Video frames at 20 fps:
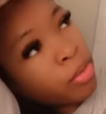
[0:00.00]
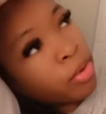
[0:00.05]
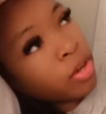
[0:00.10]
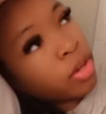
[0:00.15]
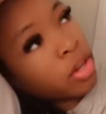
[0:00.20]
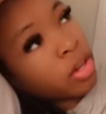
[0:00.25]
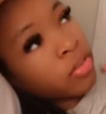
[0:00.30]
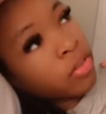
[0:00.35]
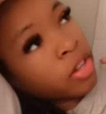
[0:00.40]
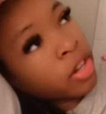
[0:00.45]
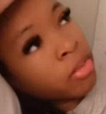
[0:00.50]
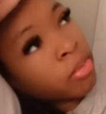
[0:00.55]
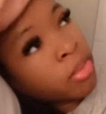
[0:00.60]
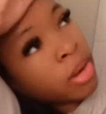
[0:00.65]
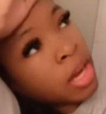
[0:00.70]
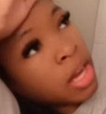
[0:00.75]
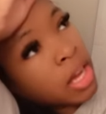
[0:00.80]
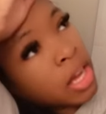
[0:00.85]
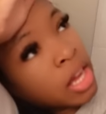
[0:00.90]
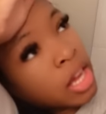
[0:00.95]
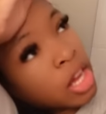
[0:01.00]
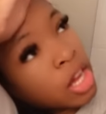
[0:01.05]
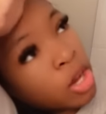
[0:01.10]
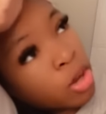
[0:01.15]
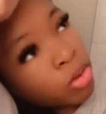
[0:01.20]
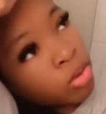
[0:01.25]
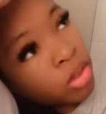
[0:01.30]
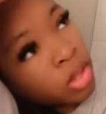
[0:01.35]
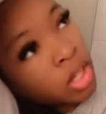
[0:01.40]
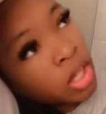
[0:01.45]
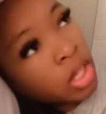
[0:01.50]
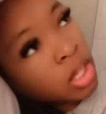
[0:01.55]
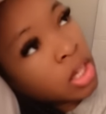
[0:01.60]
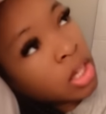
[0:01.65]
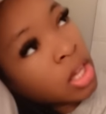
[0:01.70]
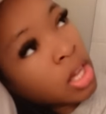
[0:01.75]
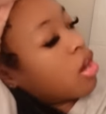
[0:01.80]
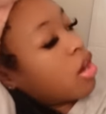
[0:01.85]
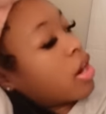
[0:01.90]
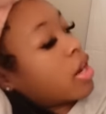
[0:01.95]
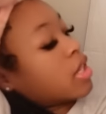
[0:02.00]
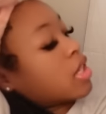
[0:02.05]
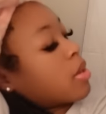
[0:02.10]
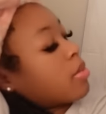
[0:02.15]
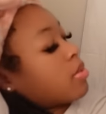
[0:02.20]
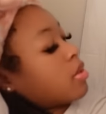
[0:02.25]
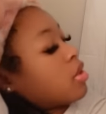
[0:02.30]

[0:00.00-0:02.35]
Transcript: productive, getting back healthy, all that type of